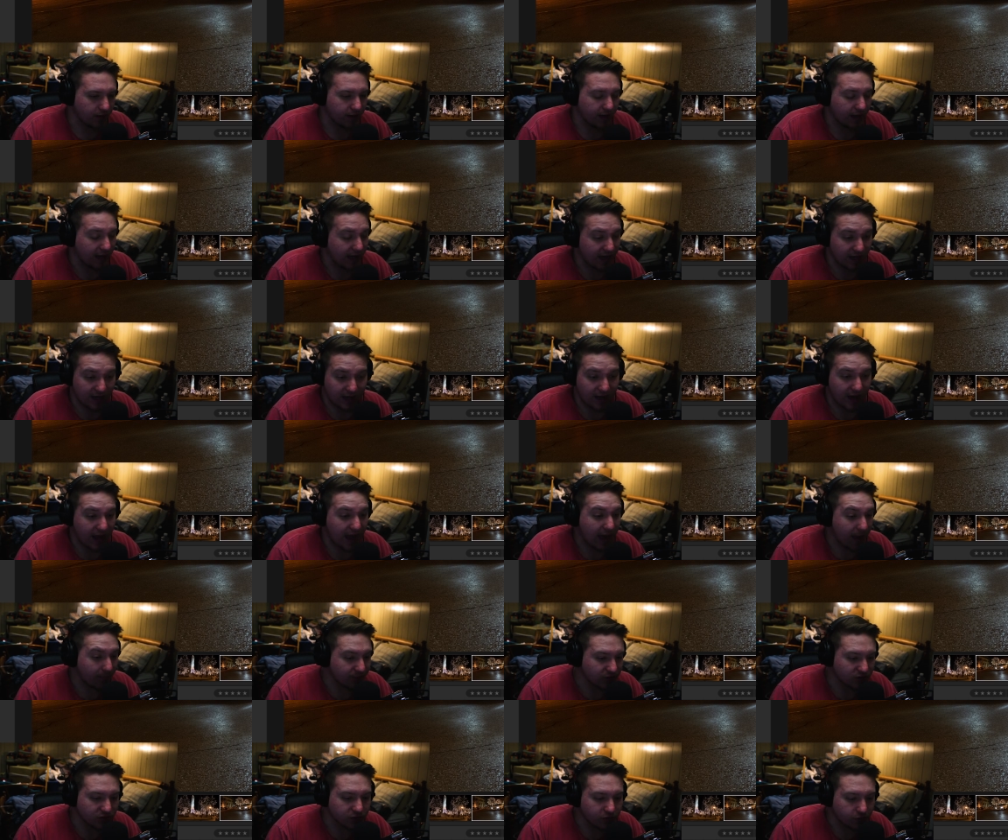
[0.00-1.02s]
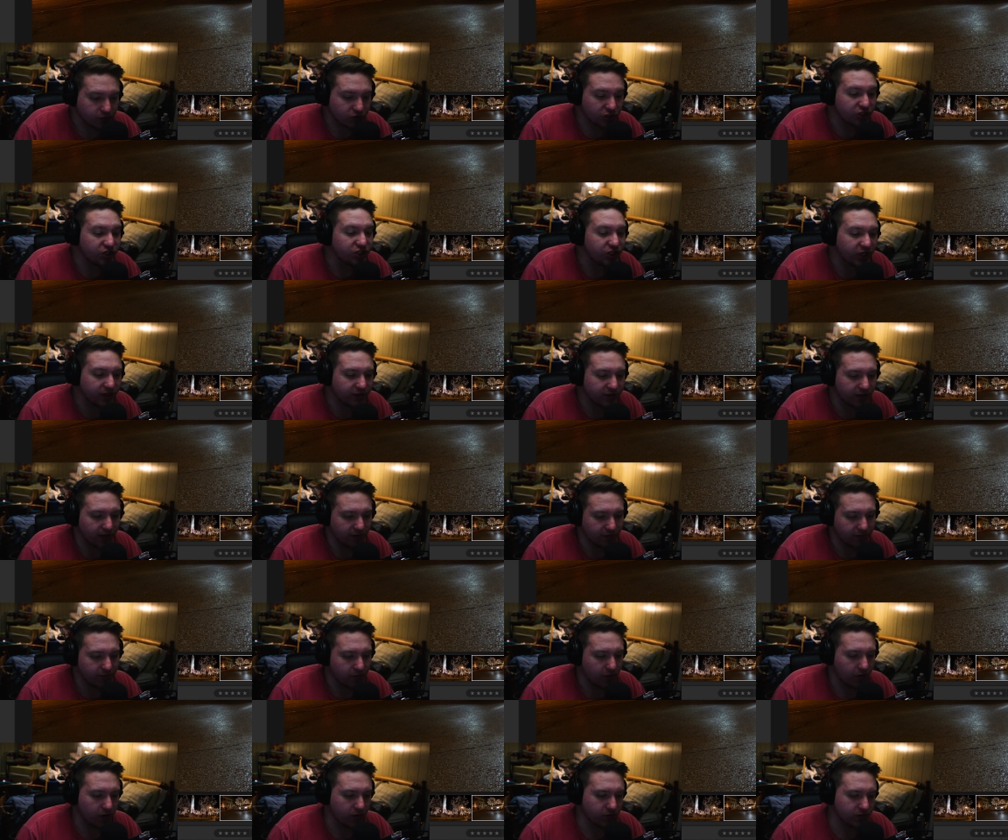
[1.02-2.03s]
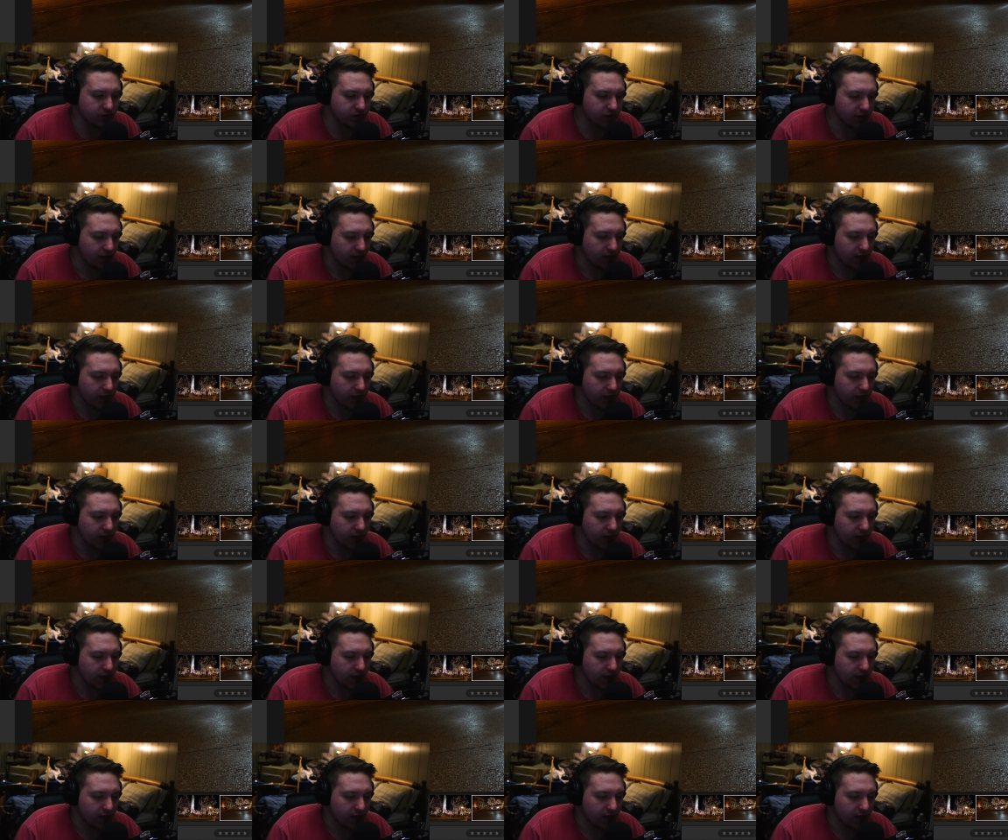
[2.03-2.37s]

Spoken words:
Like I had an absolute shit ton of photos.